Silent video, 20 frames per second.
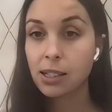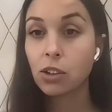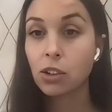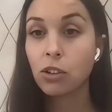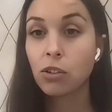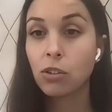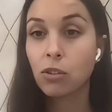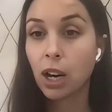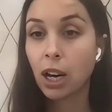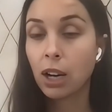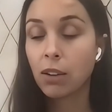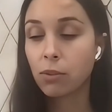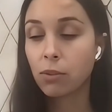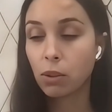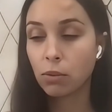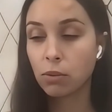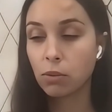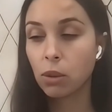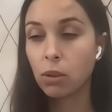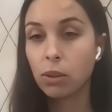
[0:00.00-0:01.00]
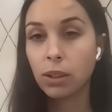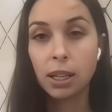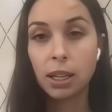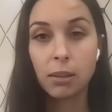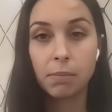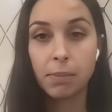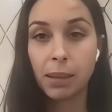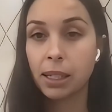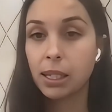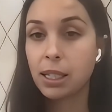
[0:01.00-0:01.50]
They're great for
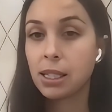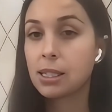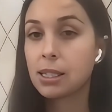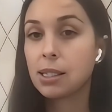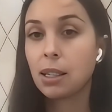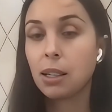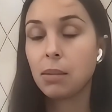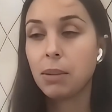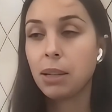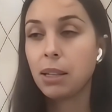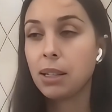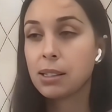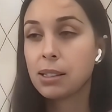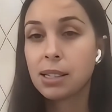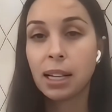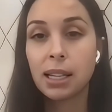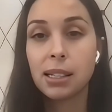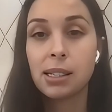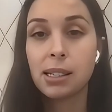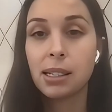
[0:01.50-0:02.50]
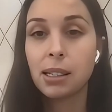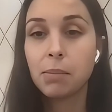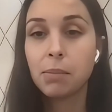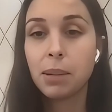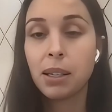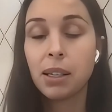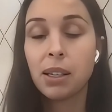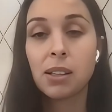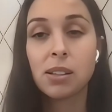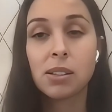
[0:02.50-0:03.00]
rolling, belly sleeping, side
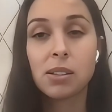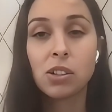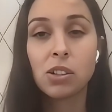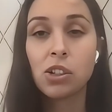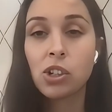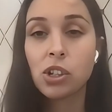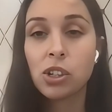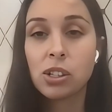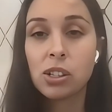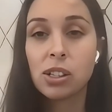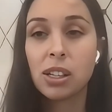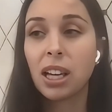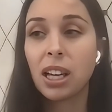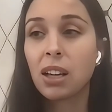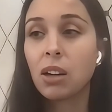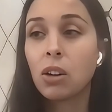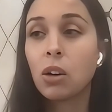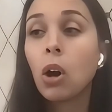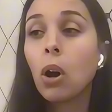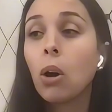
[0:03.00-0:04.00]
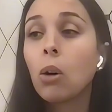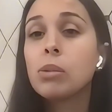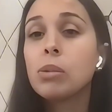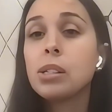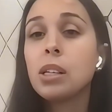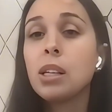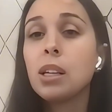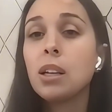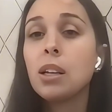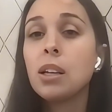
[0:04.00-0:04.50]
sleeping, because they're just like a
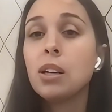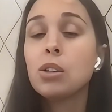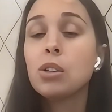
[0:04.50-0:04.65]
cozy,